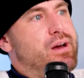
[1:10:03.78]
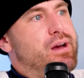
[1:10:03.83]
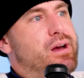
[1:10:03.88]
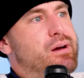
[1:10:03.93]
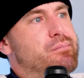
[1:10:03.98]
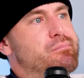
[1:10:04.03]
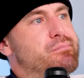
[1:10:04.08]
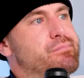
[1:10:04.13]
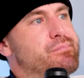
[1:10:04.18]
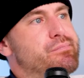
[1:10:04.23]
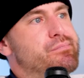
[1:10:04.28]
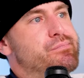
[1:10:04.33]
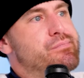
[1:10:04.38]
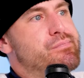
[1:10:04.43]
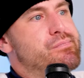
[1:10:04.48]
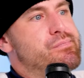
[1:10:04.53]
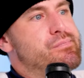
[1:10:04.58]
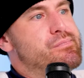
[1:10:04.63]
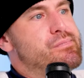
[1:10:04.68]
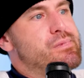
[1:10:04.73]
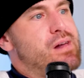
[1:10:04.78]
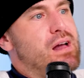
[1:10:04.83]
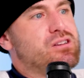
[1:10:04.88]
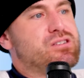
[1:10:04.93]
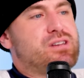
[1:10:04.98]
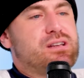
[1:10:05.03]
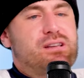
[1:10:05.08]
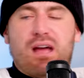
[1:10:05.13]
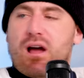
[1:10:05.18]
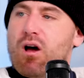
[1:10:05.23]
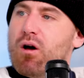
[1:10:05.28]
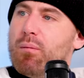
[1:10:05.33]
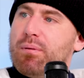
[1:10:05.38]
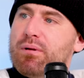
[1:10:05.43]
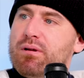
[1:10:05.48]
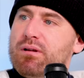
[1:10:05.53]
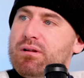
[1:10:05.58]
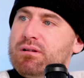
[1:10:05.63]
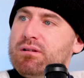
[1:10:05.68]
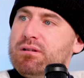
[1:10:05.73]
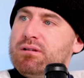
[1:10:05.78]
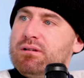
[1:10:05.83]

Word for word: Um, I just like to help.